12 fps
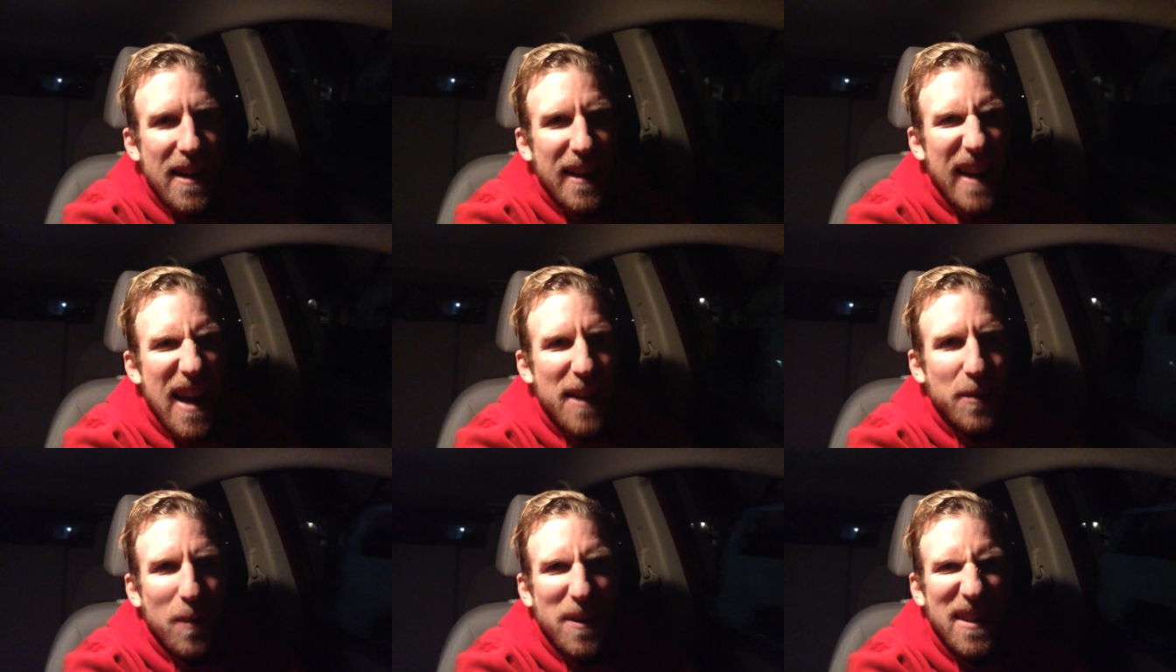the
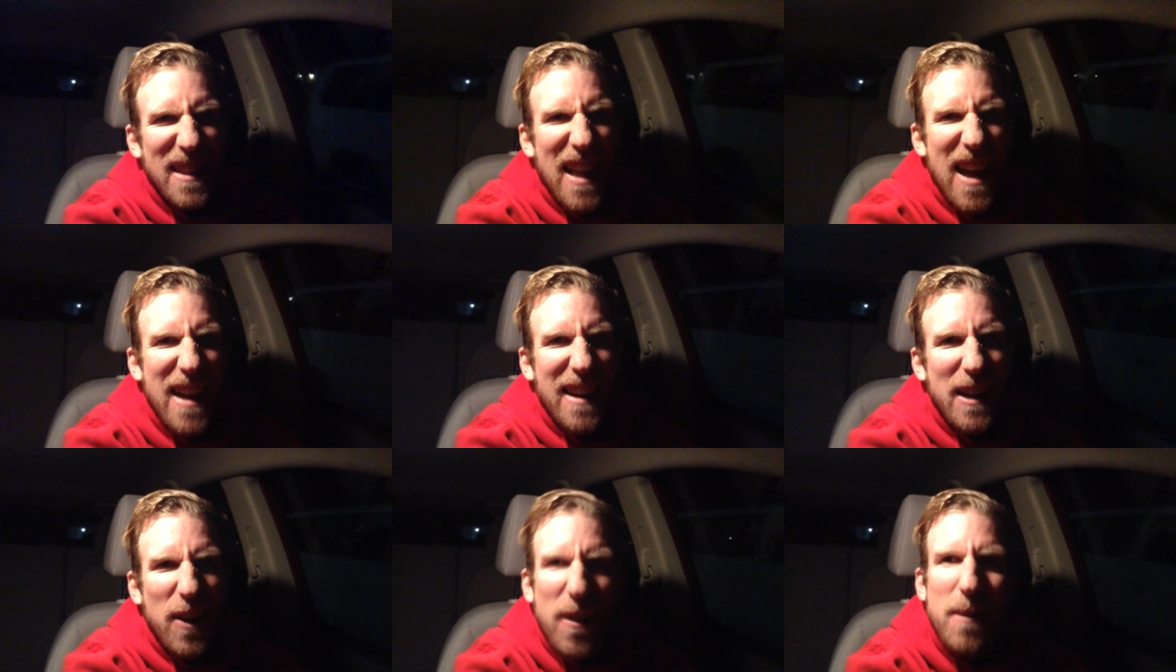case wasn't like,
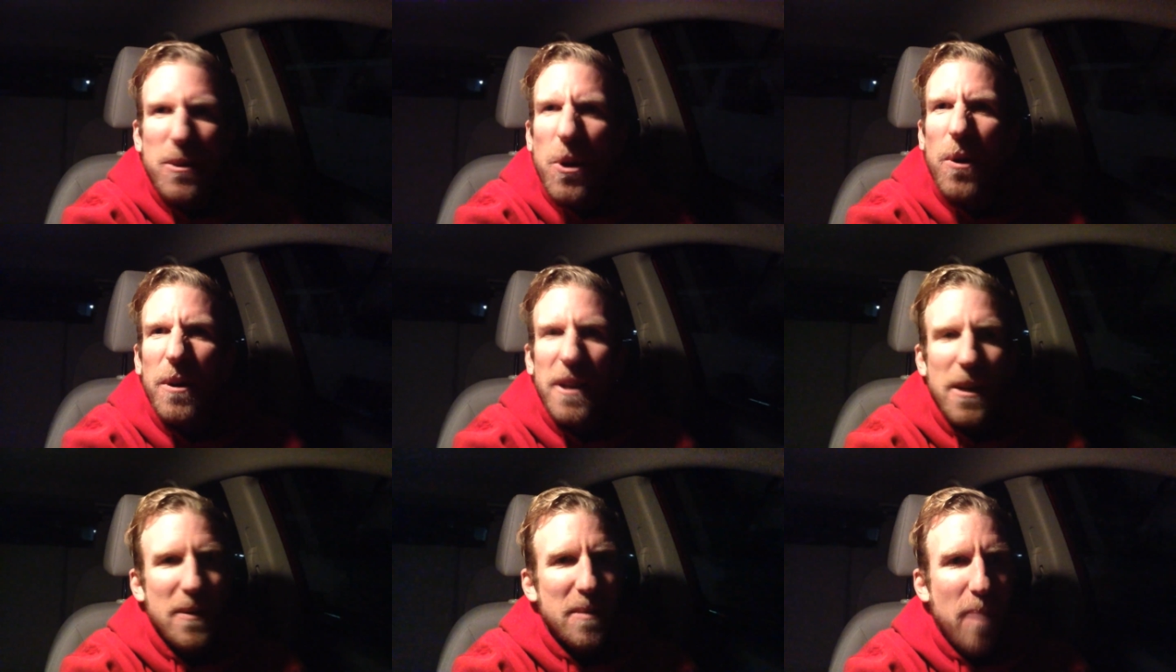you know, it was
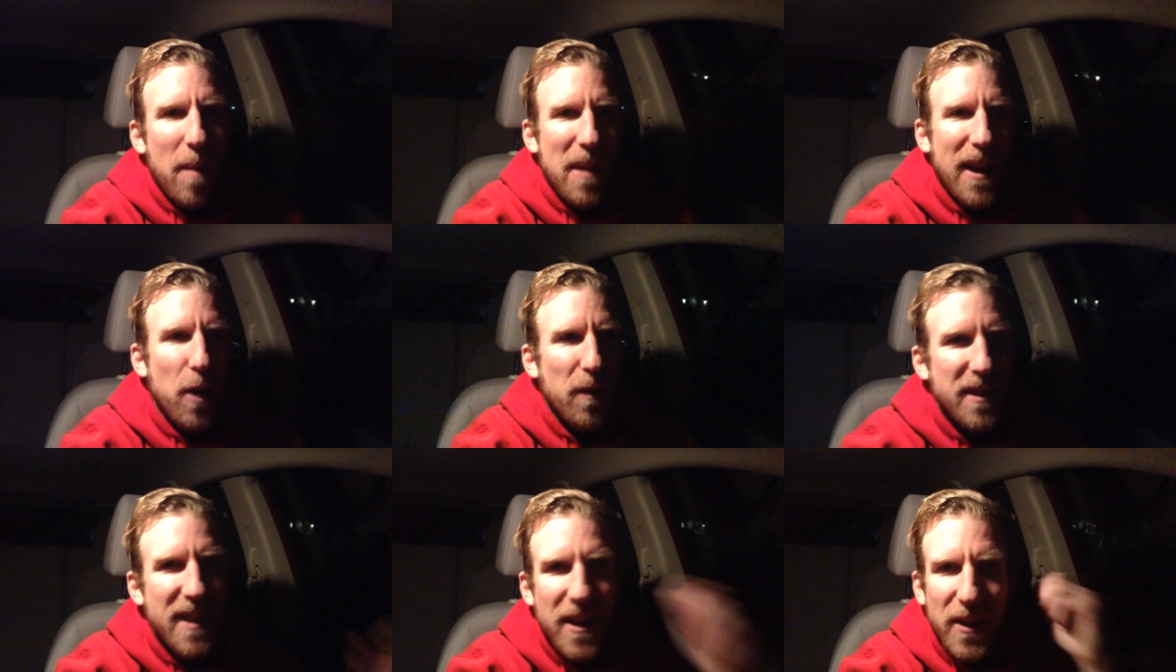older. It was probably like
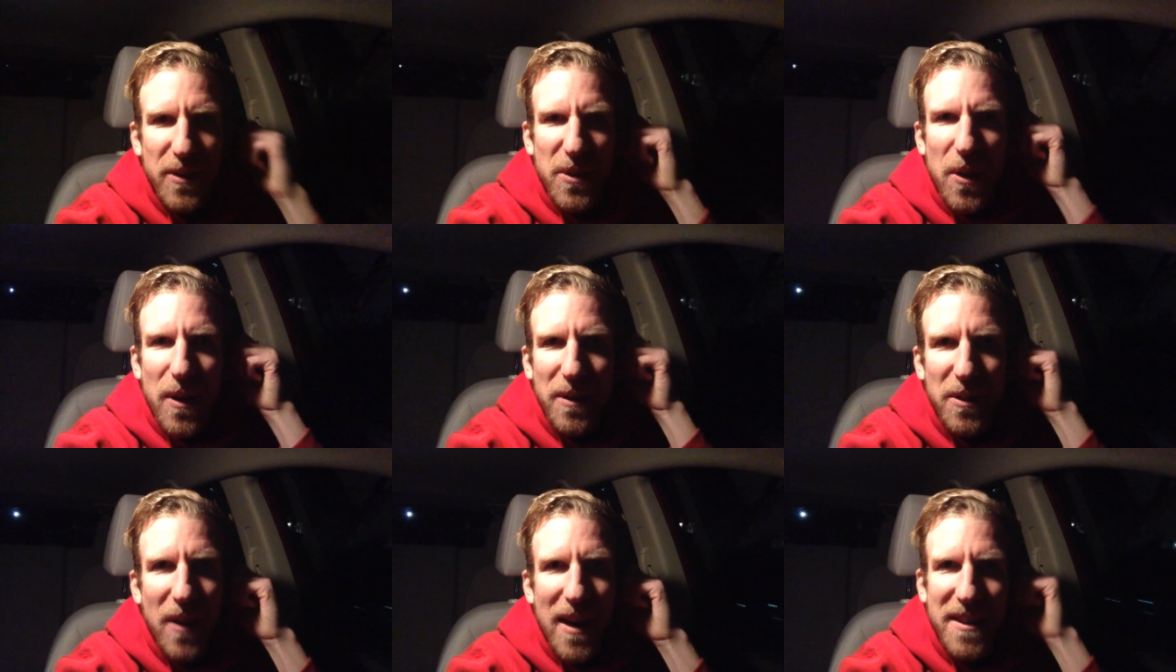over 10 years
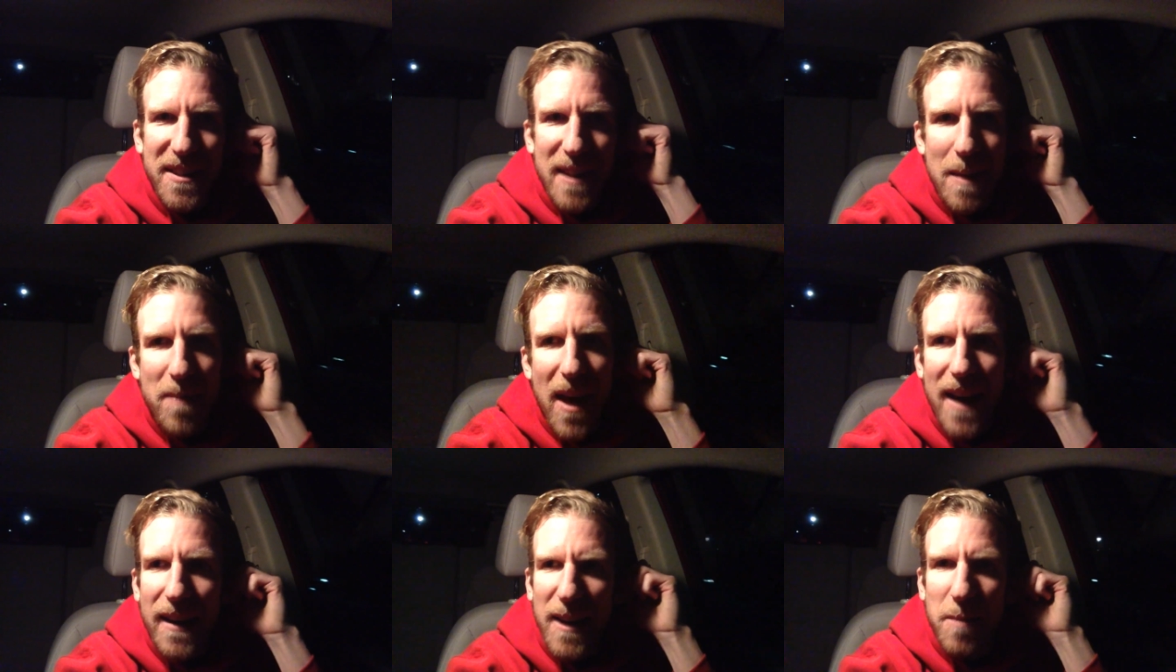old, so I just skipped
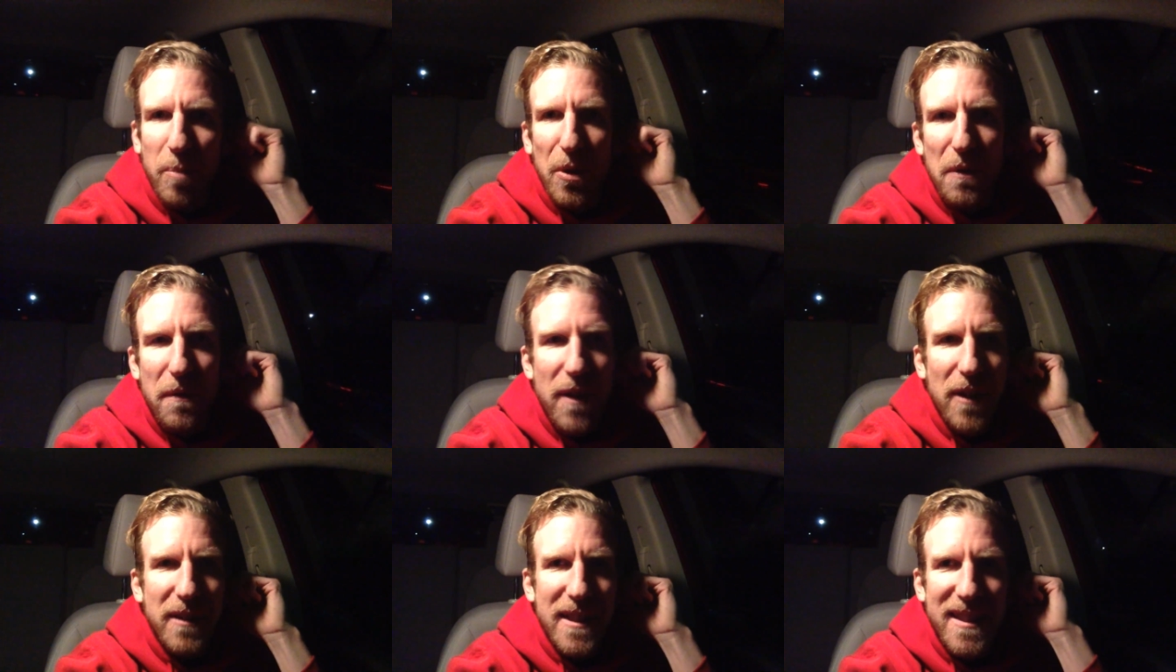that. Nice blue
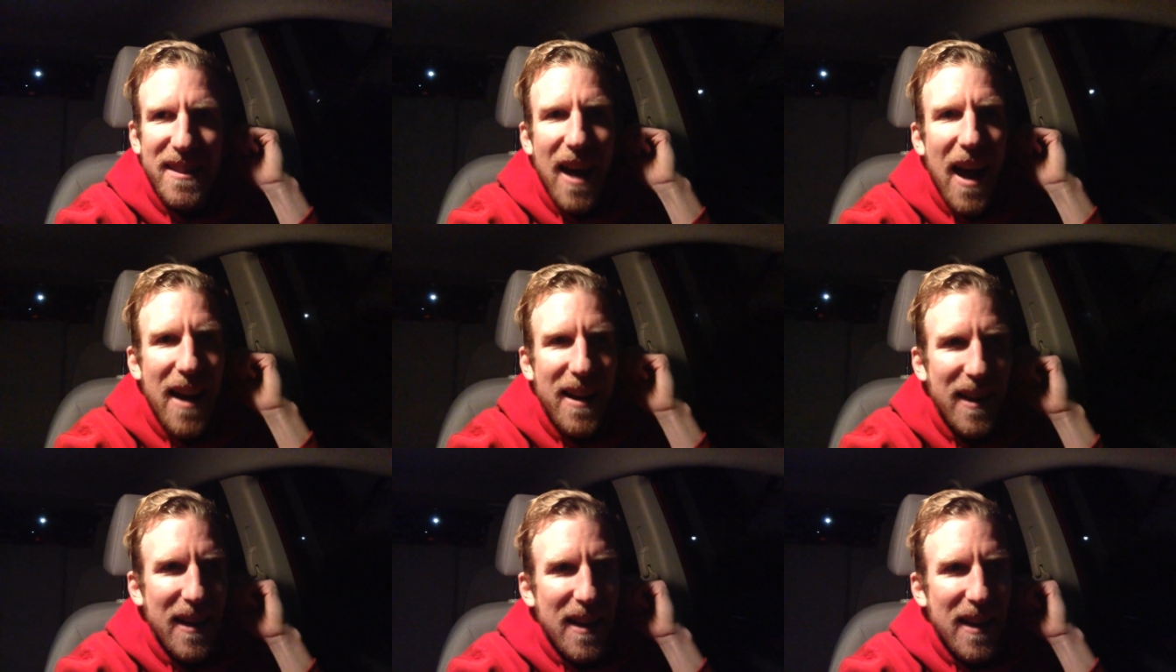felt inside.